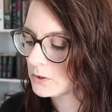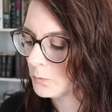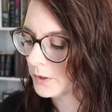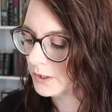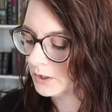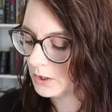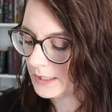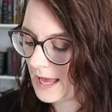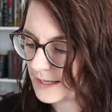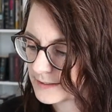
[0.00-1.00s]
So we're going to
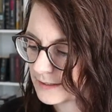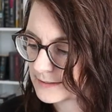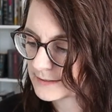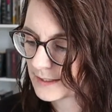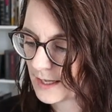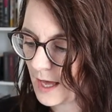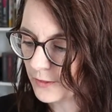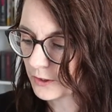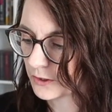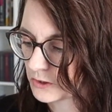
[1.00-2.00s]
look at this
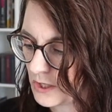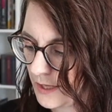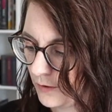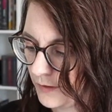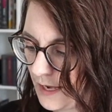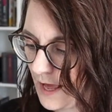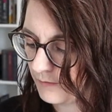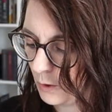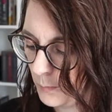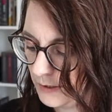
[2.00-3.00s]
other channel that I
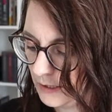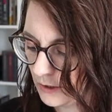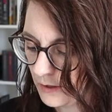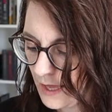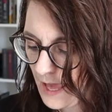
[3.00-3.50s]
have open here,